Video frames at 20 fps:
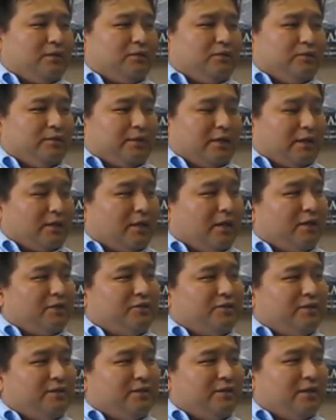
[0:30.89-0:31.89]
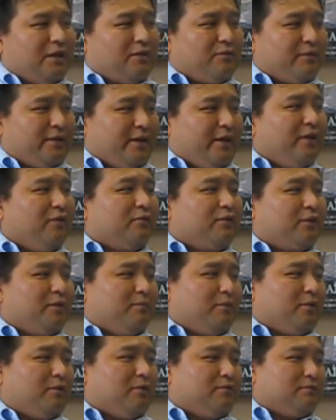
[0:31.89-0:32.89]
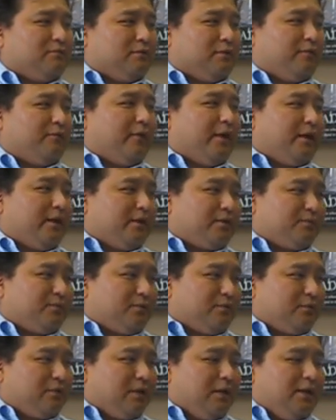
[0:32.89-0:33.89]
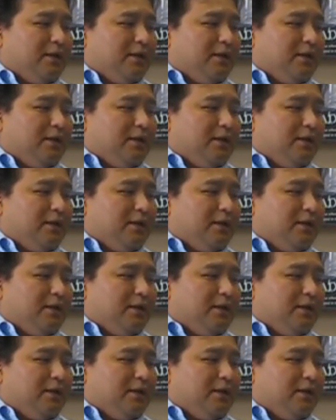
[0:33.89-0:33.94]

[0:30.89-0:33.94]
doing technology, not only in healthcare, but also in the finance world.